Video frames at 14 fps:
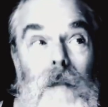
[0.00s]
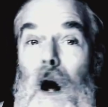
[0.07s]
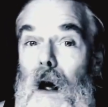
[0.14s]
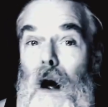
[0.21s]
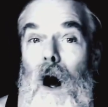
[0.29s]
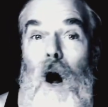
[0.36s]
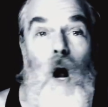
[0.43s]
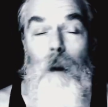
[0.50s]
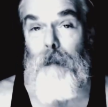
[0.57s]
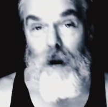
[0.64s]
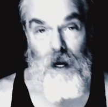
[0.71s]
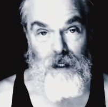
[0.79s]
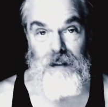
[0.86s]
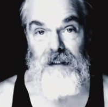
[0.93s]
all
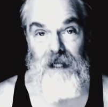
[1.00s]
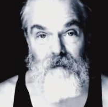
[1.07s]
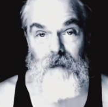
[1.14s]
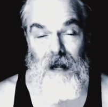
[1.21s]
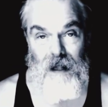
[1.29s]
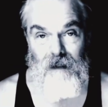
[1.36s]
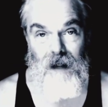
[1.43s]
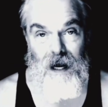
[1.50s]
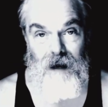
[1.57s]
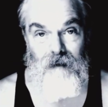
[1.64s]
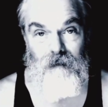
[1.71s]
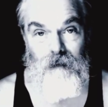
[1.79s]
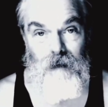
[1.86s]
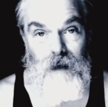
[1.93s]
parts of my
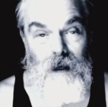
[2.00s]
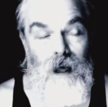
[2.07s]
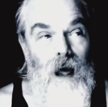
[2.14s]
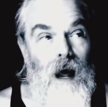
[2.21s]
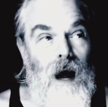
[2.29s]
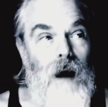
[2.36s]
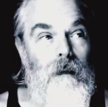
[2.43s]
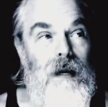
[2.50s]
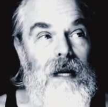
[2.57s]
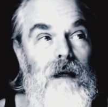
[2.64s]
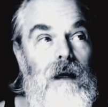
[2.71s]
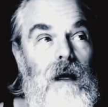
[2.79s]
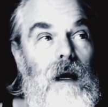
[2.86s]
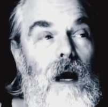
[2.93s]
life. I
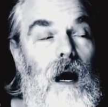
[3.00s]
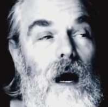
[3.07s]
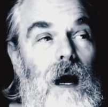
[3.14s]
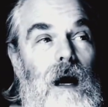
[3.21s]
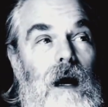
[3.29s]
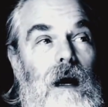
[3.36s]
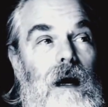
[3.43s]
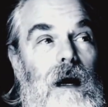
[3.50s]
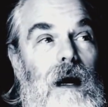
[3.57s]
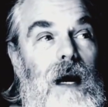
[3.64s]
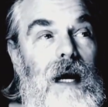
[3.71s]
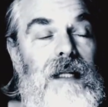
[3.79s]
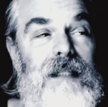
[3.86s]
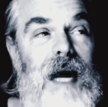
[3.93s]
mean,
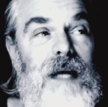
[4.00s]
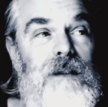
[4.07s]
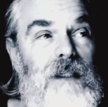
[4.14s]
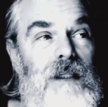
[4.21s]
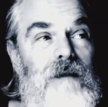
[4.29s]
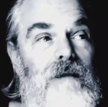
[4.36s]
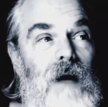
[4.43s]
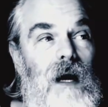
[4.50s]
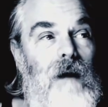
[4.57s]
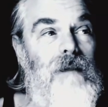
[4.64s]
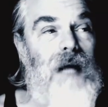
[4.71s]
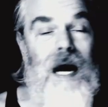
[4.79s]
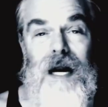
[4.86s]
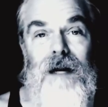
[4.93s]
it's actually
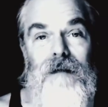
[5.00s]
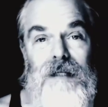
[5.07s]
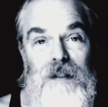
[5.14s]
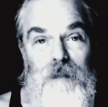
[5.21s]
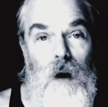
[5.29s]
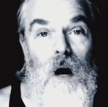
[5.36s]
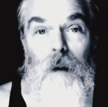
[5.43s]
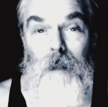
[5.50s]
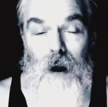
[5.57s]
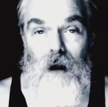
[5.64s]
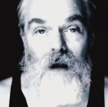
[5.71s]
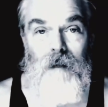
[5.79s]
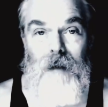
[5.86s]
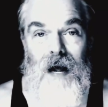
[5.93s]
kind of a small
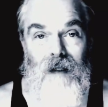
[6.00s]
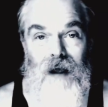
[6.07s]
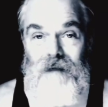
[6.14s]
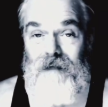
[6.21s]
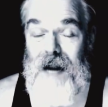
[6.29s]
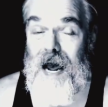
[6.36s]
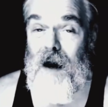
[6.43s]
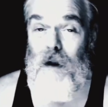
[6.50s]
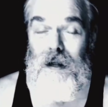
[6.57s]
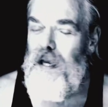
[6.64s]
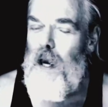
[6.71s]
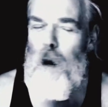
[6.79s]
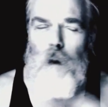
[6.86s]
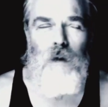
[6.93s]
part of my life now. And
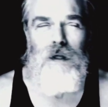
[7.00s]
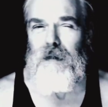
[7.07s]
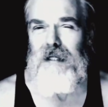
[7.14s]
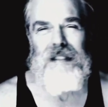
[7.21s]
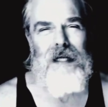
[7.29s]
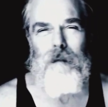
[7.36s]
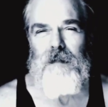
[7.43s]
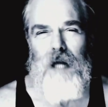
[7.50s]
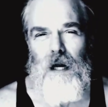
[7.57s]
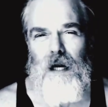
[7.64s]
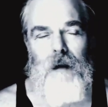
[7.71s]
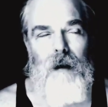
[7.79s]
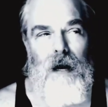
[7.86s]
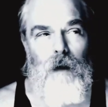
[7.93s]
the only reason I'm
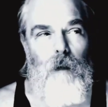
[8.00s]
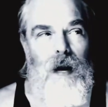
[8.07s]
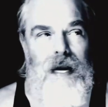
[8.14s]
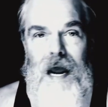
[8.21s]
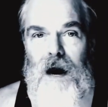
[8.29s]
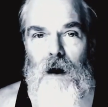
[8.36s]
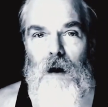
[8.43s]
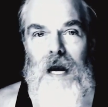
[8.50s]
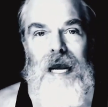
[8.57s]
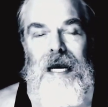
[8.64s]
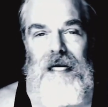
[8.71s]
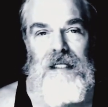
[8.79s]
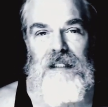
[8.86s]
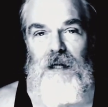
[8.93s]
talking about it right now
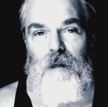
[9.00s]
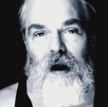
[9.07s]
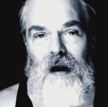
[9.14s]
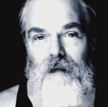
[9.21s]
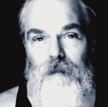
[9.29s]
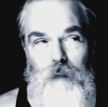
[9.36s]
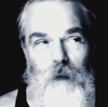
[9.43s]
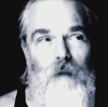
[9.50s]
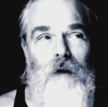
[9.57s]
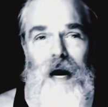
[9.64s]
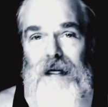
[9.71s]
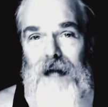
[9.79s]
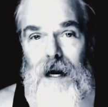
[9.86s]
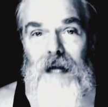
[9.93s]
is to
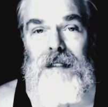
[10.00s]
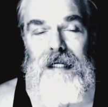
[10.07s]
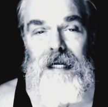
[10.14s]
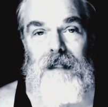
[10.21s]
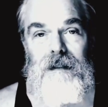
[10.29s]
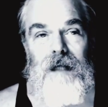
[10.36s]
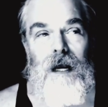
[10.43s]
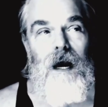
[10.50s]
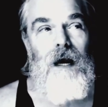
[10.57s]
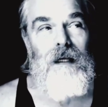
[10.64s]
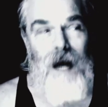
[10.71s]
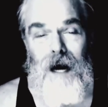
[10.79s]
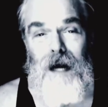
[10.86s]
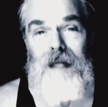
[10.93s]
provide
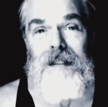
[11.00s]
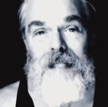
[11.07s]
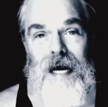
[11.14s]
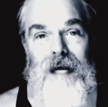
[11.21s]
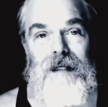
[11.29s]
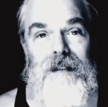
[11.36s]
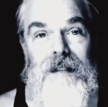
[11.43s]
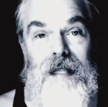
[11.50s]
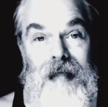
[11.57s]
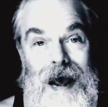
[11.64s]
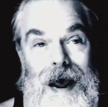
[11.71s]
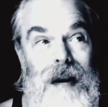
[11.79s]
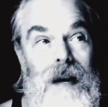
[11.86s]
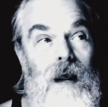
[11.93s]
context
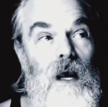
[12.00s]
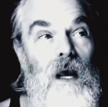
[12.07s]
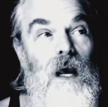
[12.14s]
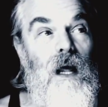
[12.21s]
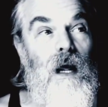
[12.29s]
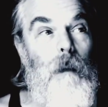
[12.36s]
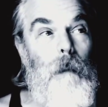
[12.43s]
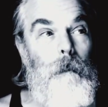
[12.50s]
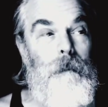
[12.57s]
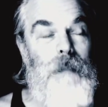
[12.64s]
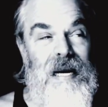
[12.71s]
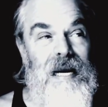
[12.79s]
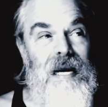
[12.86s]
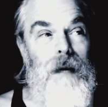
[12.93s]
that
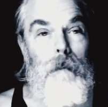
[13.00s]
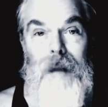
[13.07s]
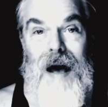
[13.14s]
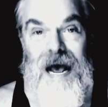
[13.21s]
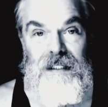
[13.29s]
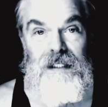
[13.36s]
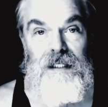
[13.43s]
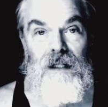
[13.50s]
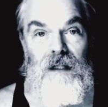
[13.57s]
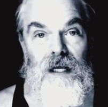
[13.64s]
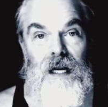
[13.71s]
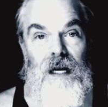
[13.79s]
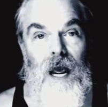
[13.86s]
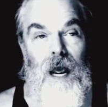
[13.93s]
being
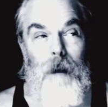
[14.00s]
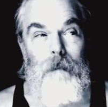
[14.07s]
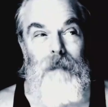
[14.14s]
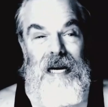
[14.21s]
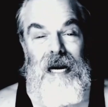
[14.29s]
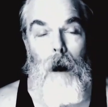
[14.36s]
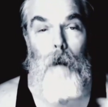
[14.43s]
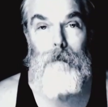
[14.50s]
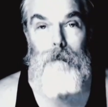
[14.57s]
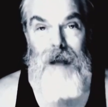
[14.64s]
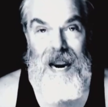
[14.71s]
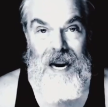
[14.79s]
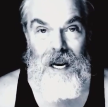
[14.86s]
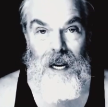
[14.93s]
masculine and being a
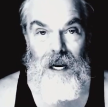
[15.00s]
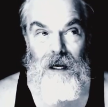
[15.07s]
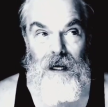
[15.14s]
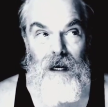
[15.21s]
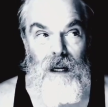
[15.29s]
man